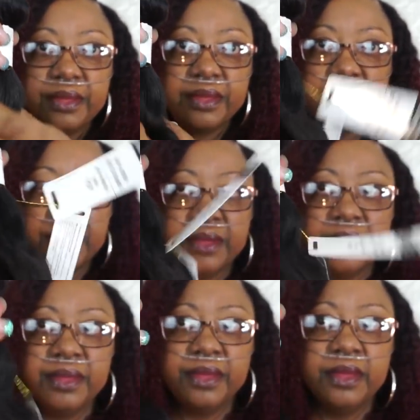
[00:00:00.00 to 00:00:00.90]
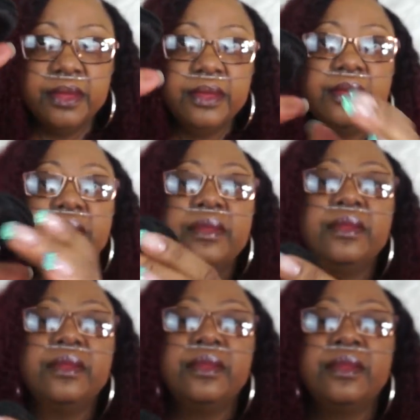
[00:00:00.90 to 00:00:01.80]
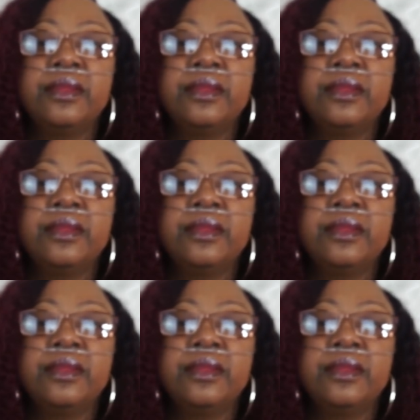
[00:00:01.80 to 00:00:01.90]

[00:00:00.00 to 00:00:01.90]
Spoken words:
Nothing is said.